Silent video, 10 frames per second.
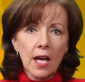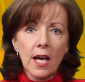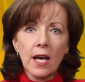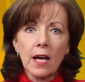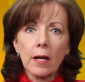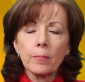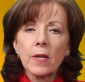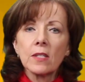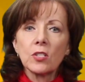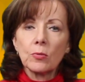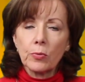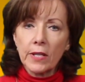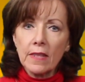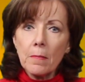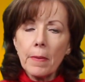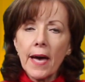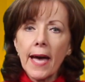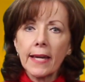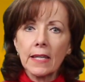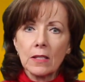to bring them
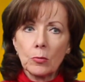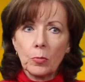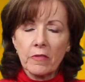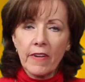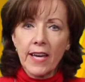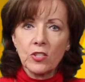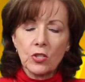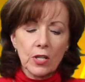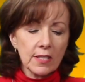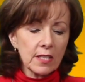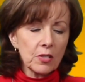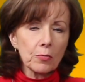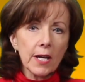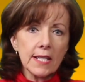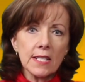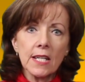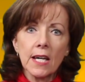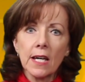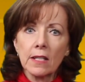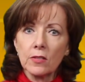back and provide just the right
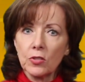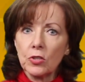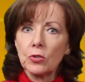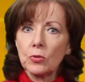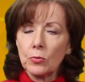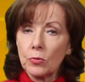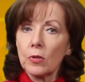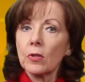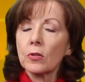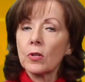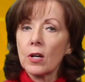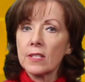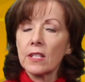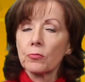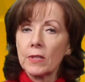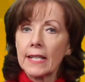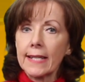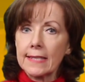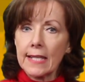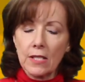tug to cause a
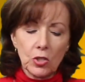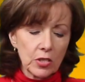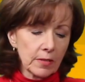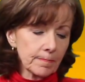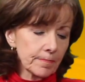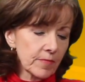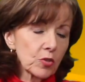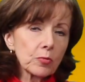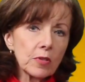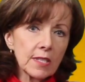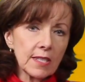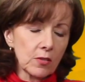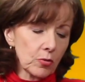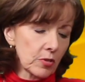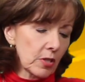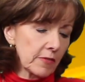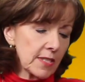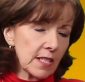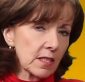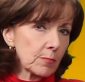relaxation through the central nervous
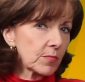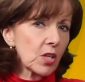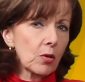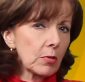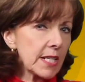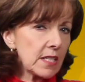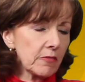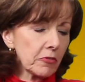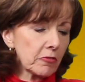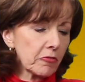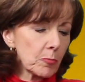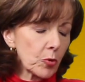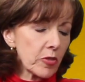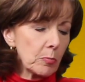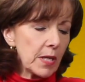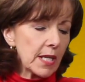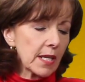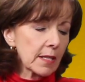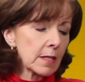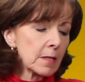system. Totally different from
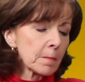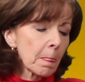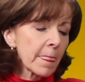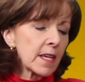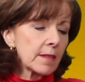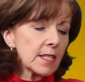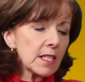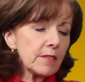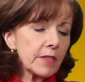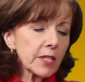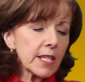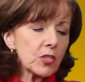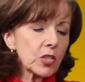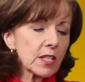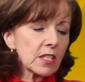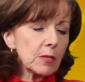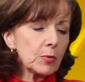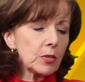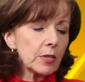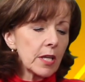orthopedic. This is very
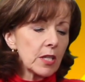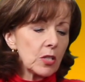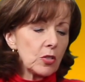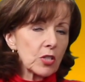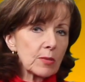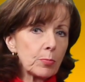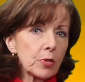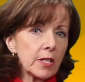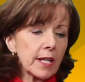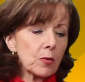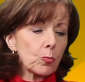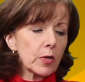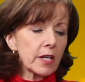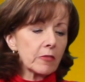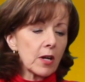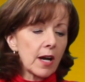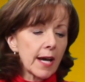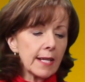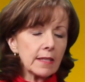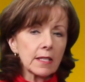adjustable. You just put it at whatever
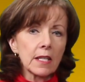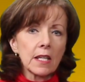height